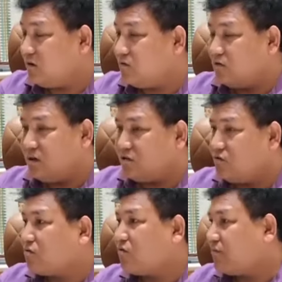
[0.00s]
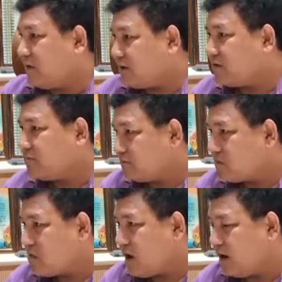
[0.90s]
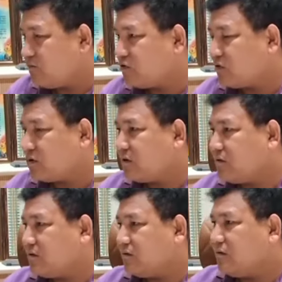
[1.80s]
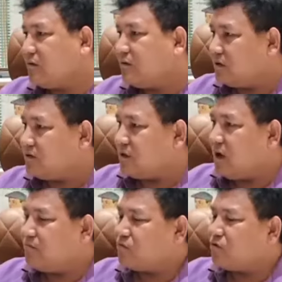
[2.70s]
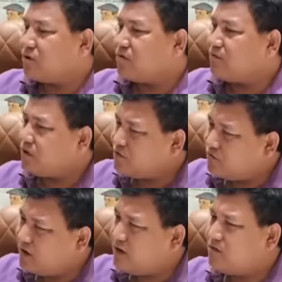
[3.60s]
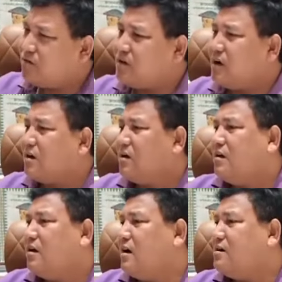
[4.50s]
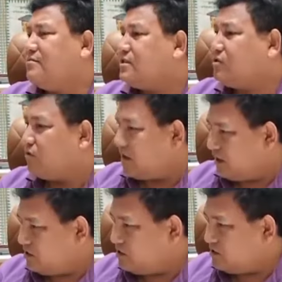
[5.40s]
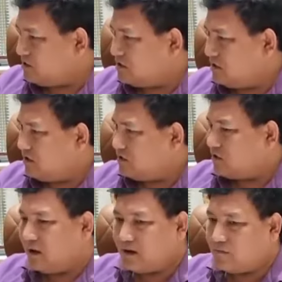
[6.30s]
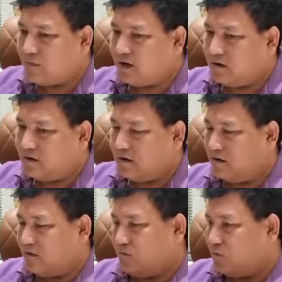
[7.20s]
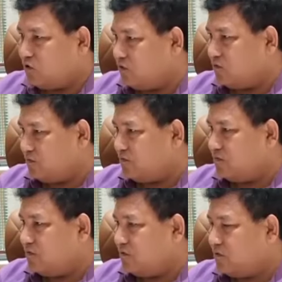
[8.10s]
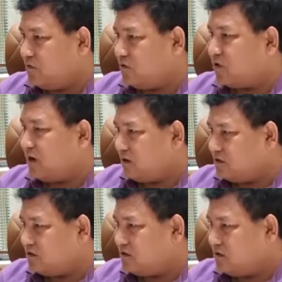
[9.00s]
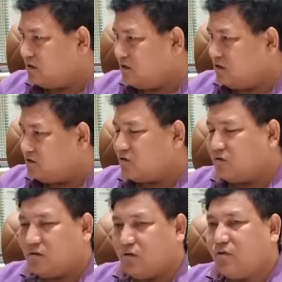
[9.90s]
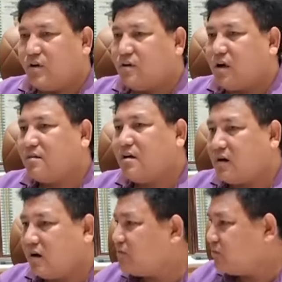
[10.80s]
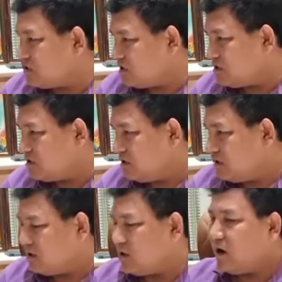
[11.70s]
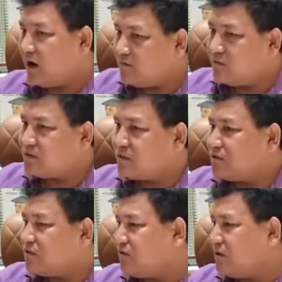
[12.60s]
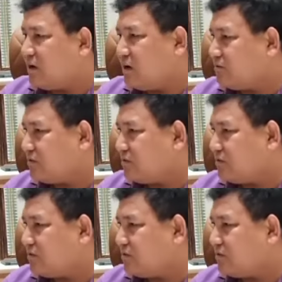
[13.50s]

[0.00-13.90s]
Now there is no conflict. I'm talking frequently with the Adivasi organizations. So like my Bodo organizations. So with other Rajbanshis. Now I am discussing with the Rajbanshis.